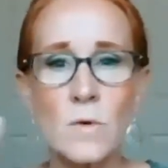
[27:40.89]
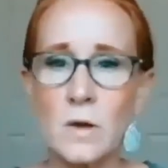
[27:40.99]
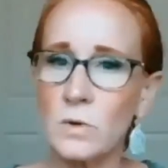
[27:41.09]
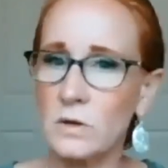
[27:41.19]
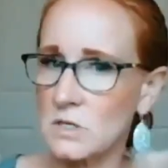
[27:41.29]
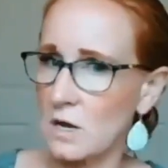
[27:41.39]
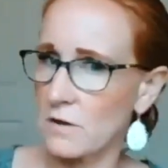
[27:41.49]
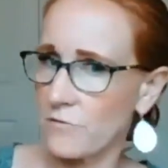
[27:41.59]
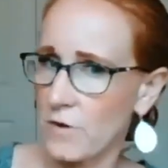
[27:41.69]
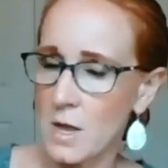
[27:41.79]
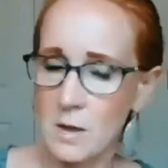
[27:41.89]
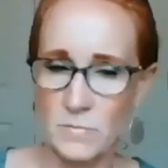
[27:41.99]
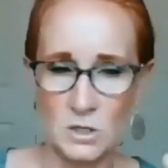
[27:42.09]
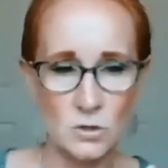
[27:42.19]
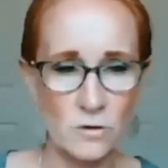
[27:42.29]
right, we have to have
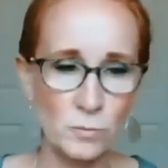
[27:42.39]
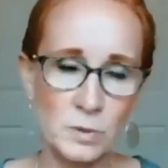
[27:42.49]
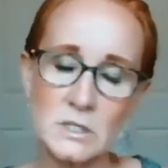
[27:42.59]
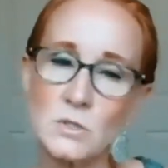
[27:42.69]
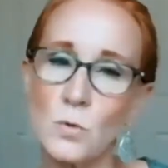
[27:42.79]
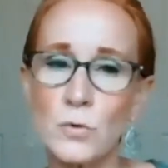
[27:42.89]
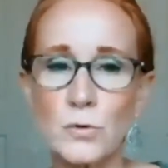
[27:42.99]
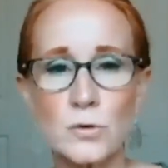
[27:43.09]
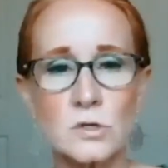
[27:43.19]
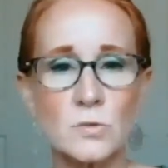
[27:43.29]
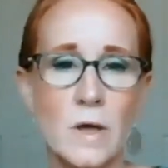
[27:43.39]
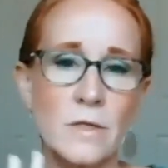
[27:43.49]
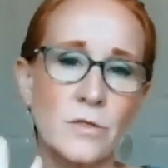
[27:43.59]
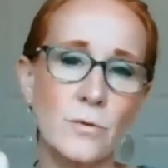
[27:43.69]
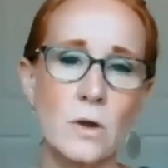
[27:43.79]
make sure everybody's orders
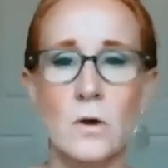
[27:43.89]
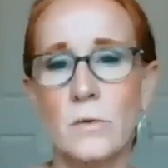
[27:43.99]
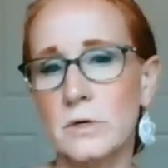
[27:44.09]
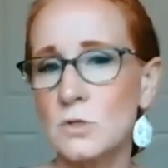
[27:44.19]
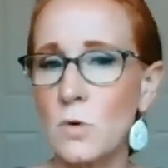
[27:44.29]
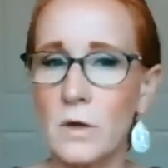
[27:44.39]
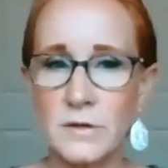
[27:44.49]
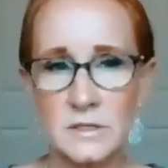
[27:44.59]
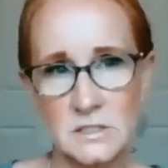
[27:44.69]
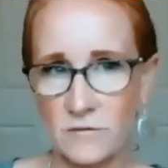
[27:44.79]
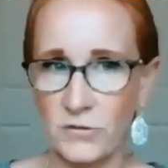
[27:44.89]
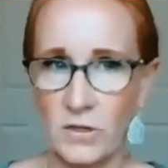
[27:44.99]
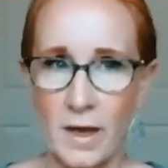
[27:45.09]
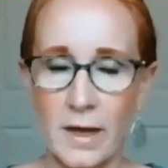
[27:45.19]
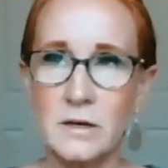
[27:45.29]
went through and do all this stuff
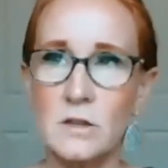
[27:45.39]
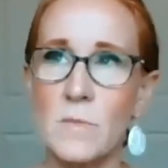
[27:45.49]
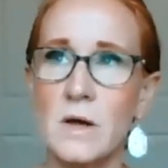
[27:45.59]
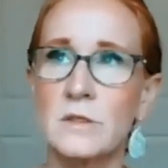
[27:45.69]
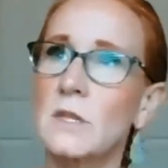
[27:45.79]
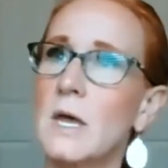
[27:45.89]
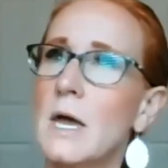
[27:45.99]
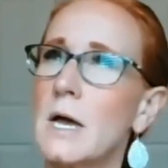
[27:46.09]
at the end of the month